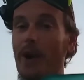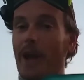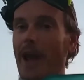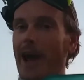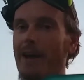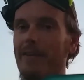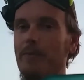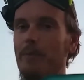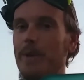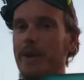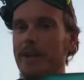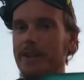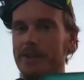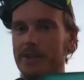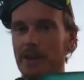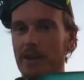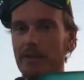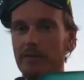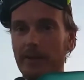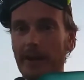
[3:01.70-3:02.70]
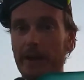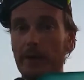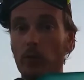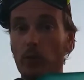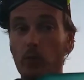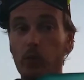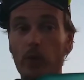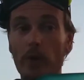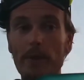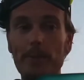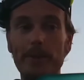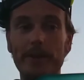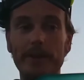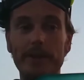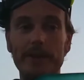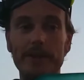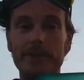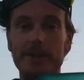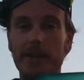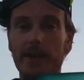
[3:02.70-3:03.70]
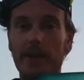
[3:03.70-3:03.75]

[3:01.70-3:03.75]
minutes of like ripping this thing.